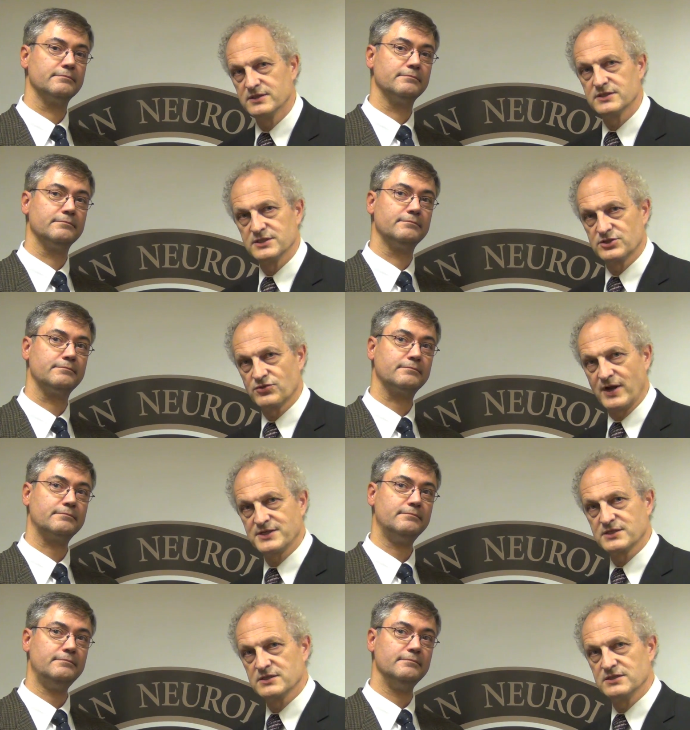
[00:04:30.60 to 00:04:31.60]
Speaker 1: this is a
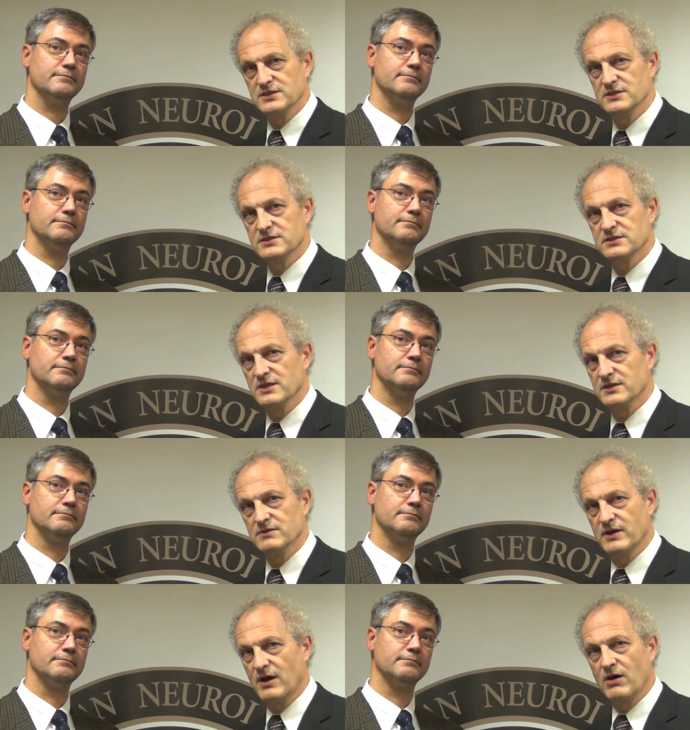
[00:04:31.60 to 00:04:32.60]
tragic disease that
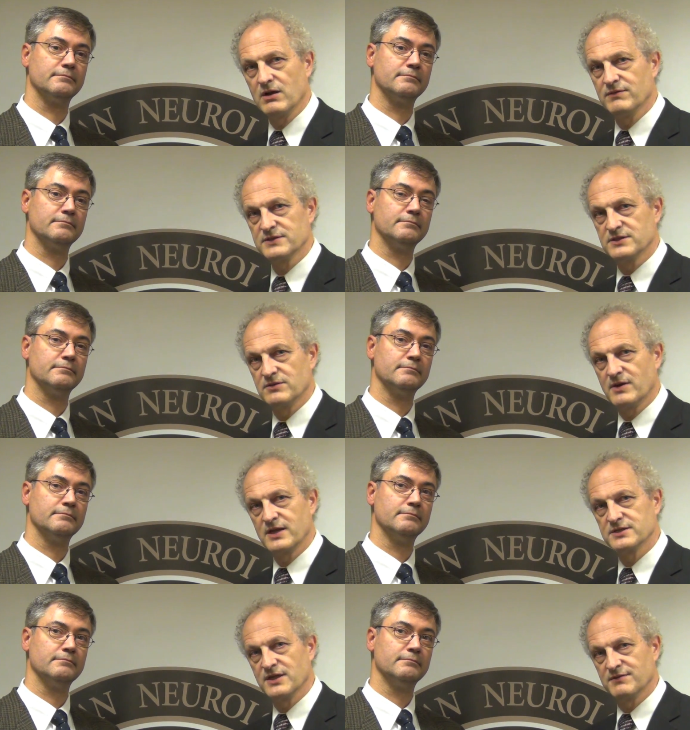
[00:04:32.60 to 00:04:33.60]
all of us in
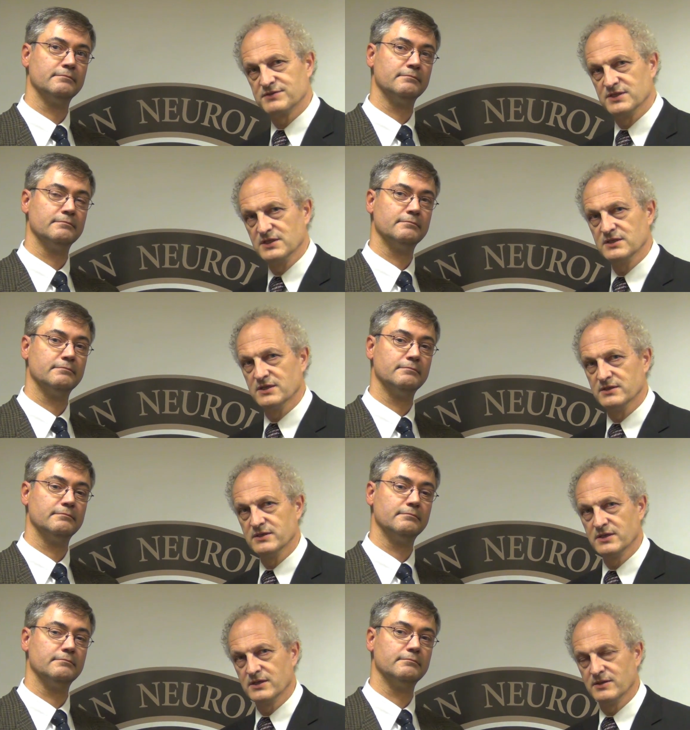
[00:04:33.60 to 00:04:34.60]
neurology have seen and
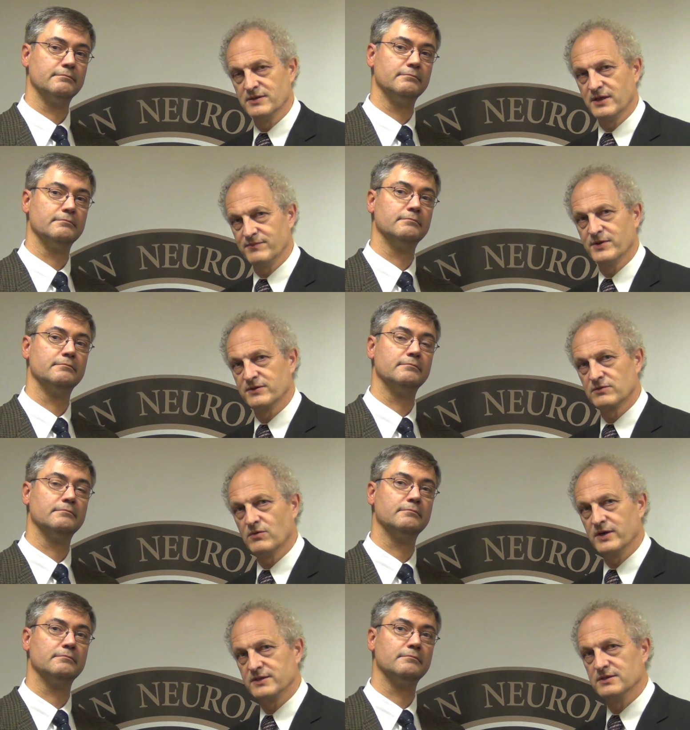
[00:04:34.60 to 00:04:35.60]
have been
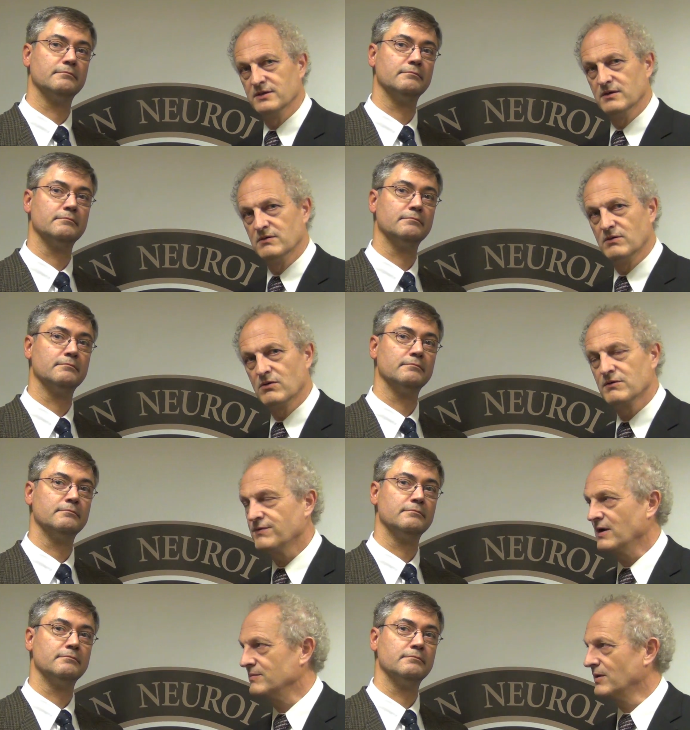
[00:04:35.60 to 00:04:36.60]
quite,
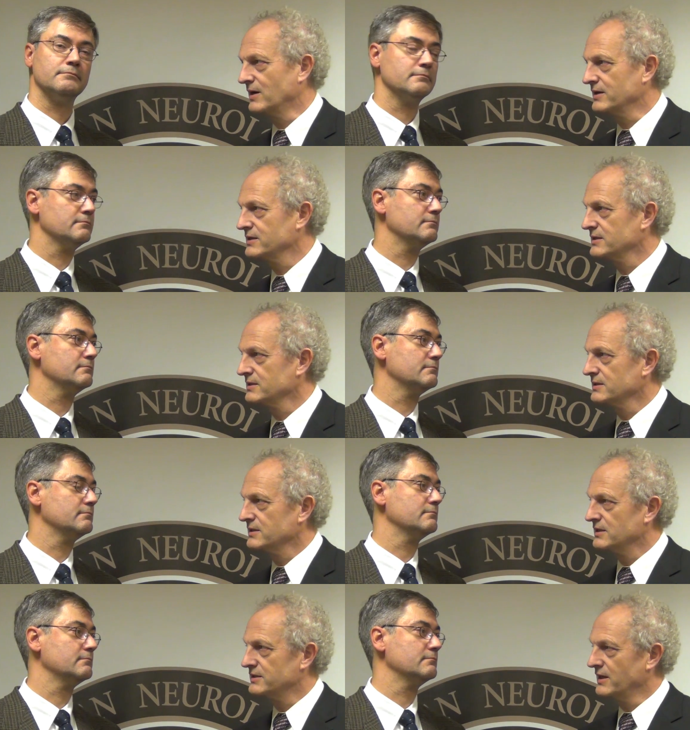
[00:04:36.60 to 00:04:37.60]
horrified by.
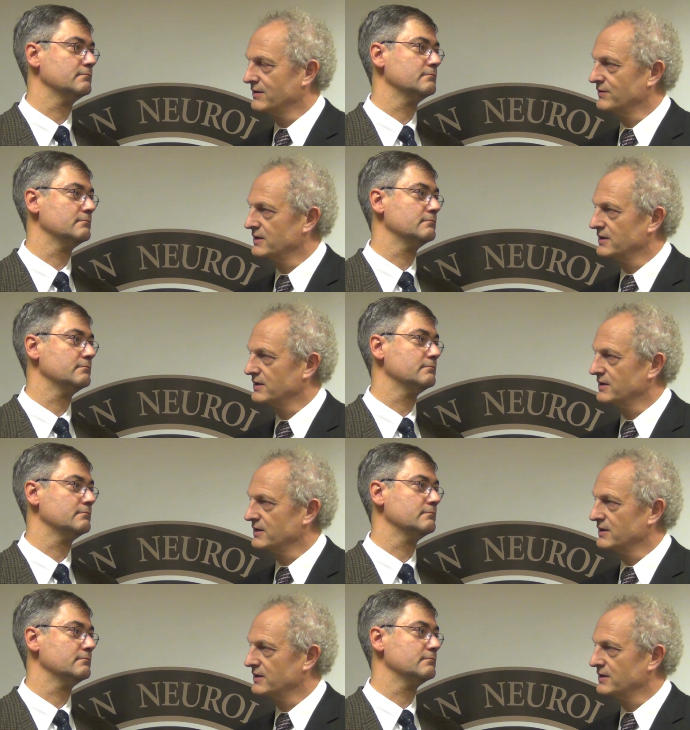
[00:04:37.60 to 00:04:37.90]
And to have